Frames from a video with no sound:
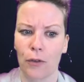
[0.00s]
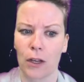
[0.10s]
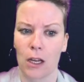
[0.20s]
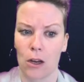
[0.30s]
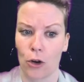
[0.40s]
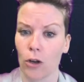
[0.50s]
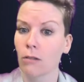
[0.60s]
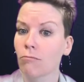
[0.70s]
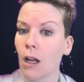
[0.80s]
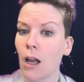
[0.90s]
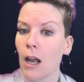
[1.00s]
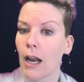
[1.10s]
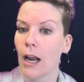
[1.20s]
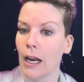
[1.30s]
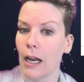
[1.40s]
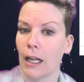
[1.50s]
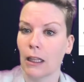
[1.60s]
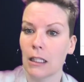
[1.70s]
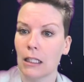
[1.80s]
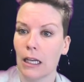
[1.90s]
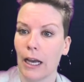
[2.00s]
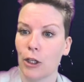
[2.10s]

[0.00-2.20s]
here. And let's say I